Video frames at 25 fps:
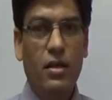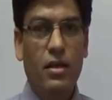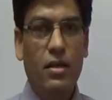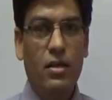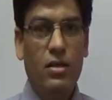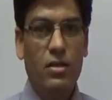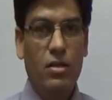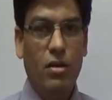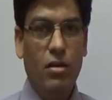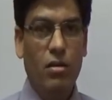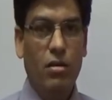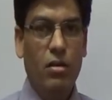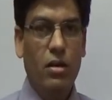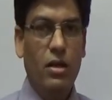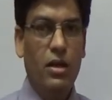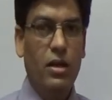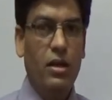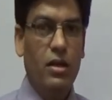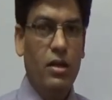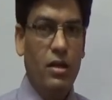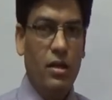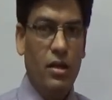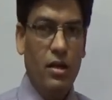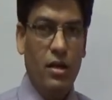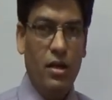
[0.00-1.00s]
So,
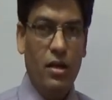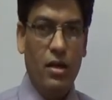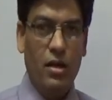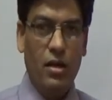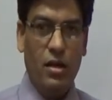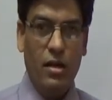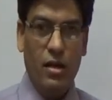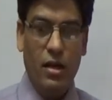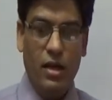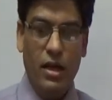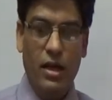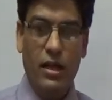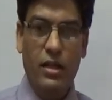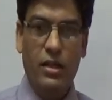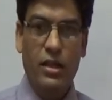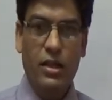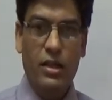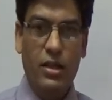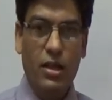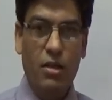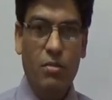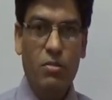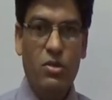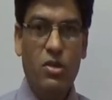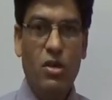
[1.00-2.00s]
in the
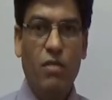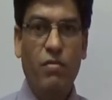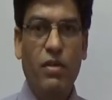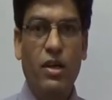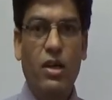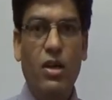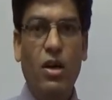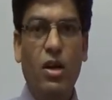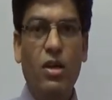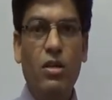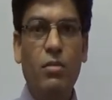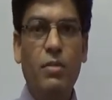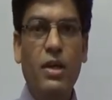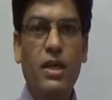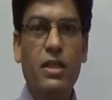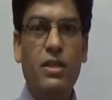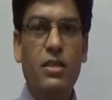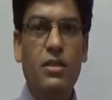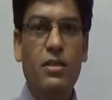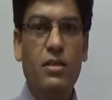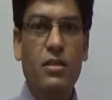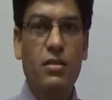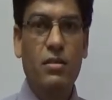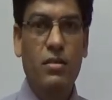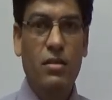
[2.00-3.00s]
terms of
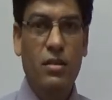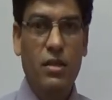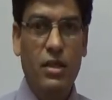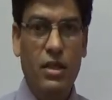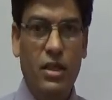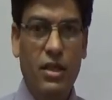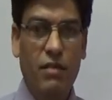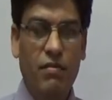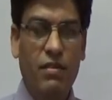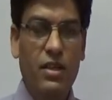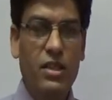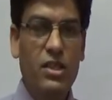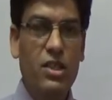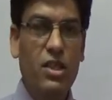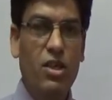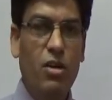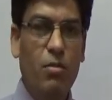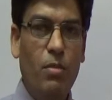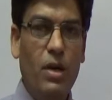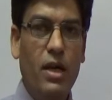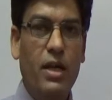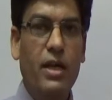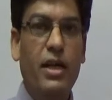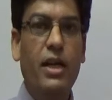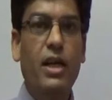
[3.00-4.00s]
economics, the definition of
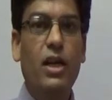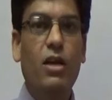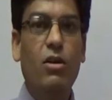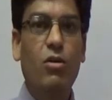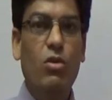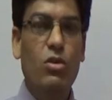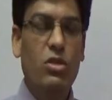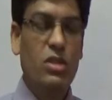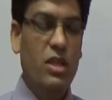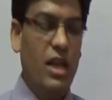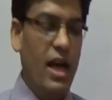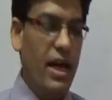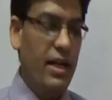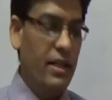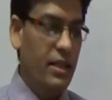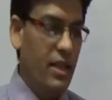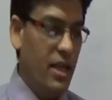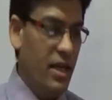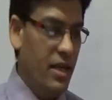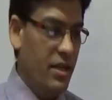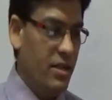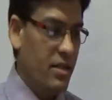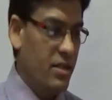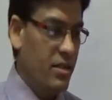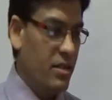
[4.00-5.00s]
marketing goes like
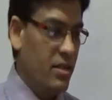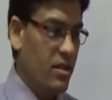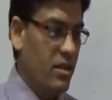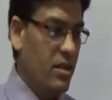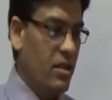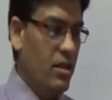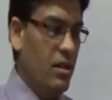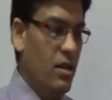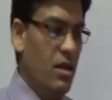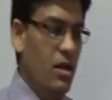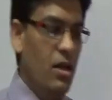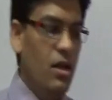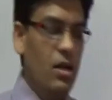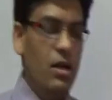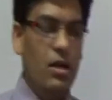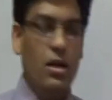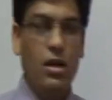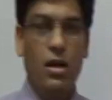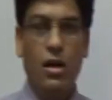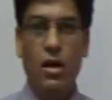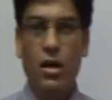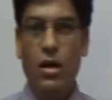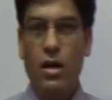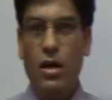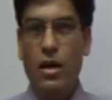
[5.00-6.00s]
this.
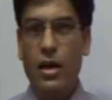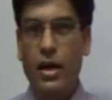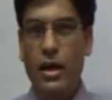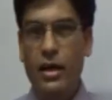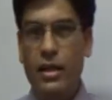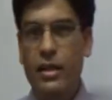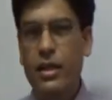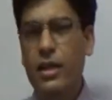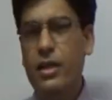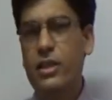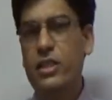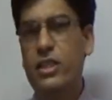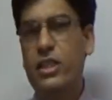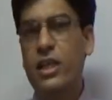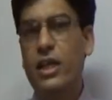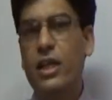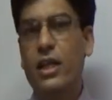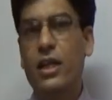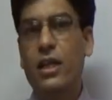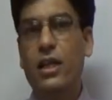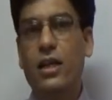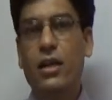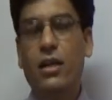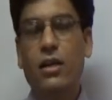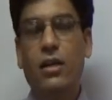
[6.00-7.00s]
In a
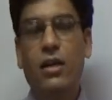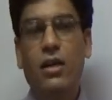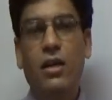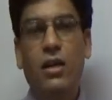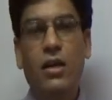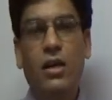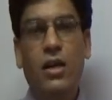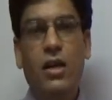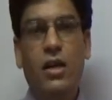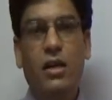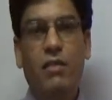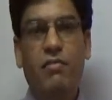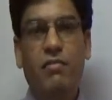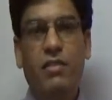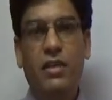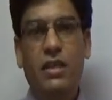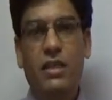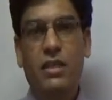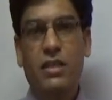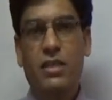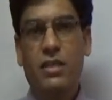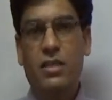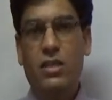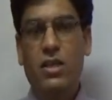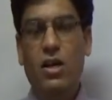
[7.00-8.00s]
nutshell, if we
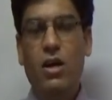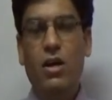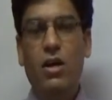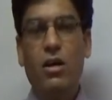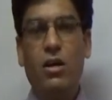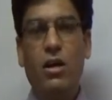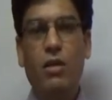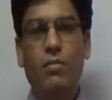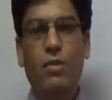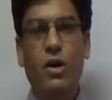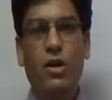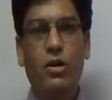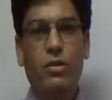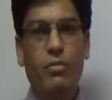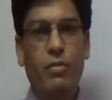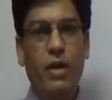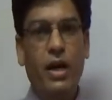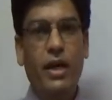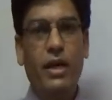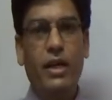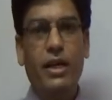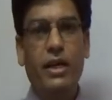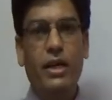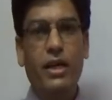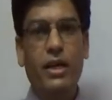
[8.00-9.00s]
talk about
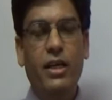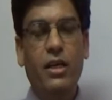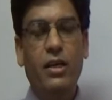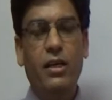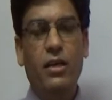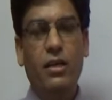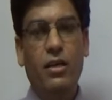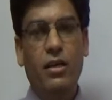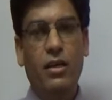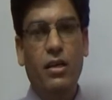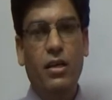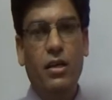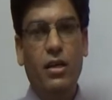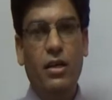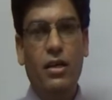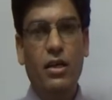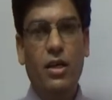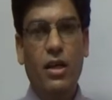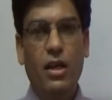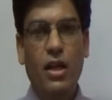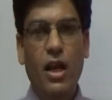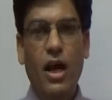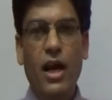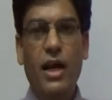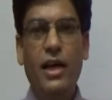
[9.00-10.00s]
marketing in a
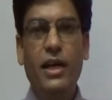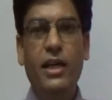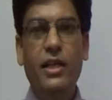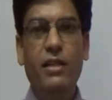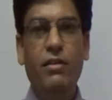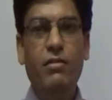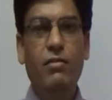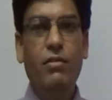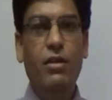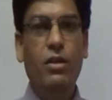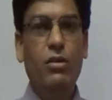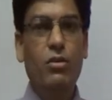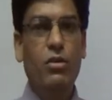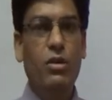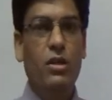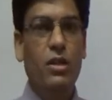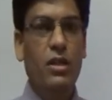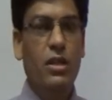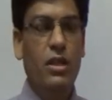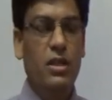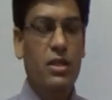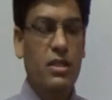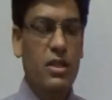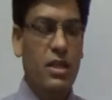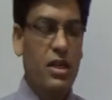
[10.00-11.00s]
line, we could
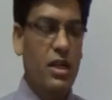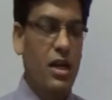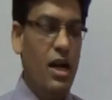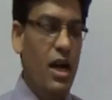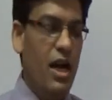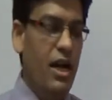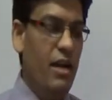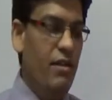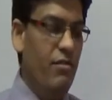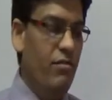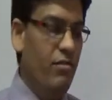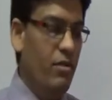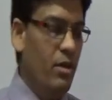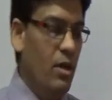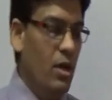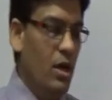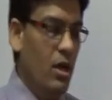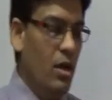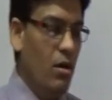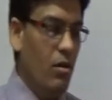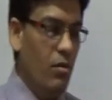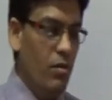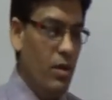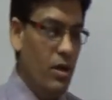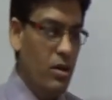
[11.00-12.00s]
define
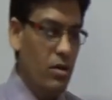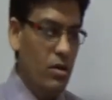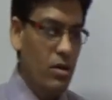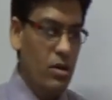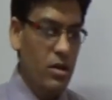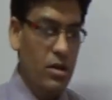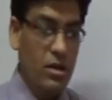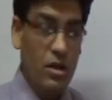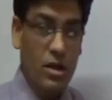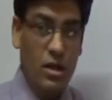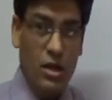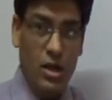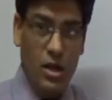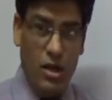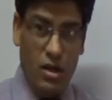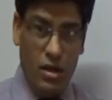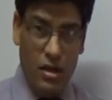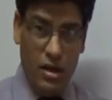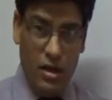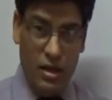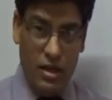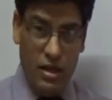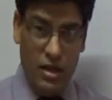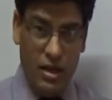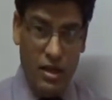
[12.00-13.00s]

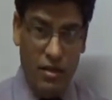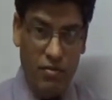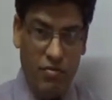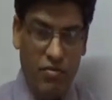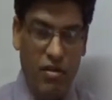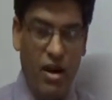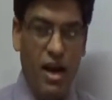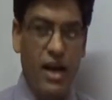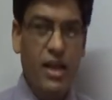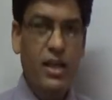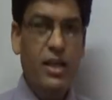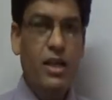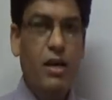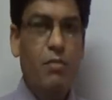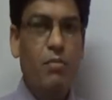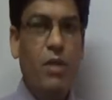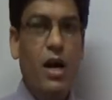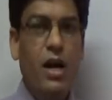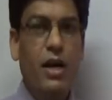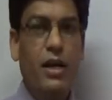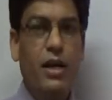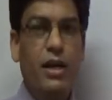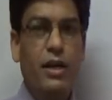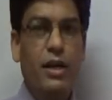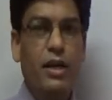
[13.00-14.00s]
a
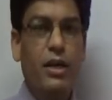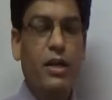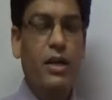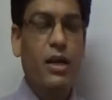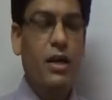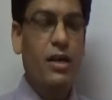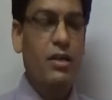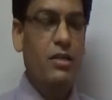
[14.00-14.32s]
marketing